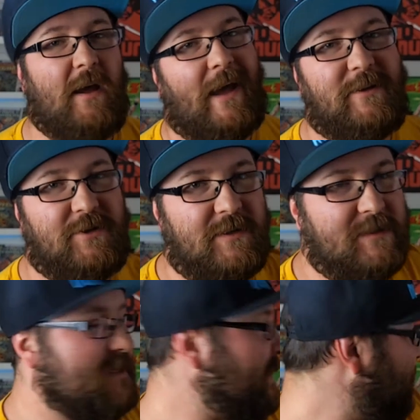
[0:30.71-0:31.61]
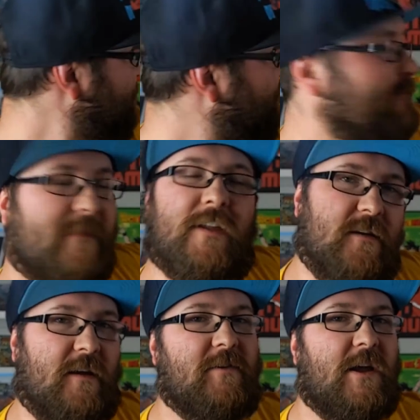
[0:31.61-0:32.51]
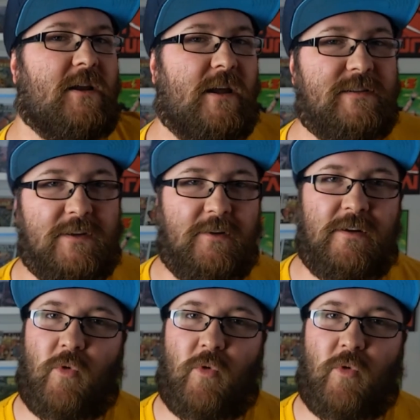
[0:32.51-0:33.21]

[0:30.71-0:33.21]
As you can see, I've got a Godzilla